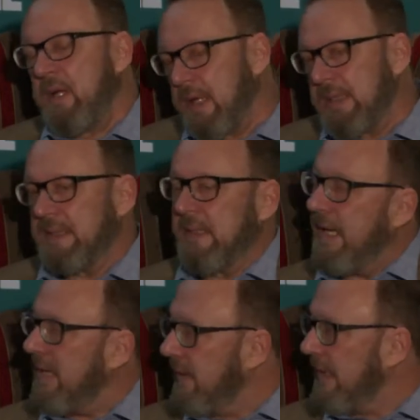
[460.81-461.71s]
It's
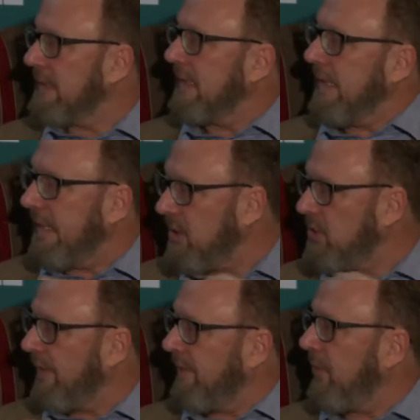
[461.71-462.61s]
the heat
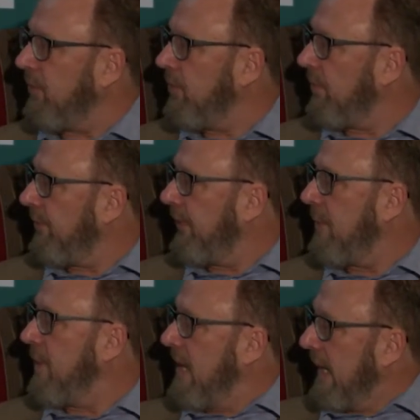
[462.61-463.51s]
traveling through the frame.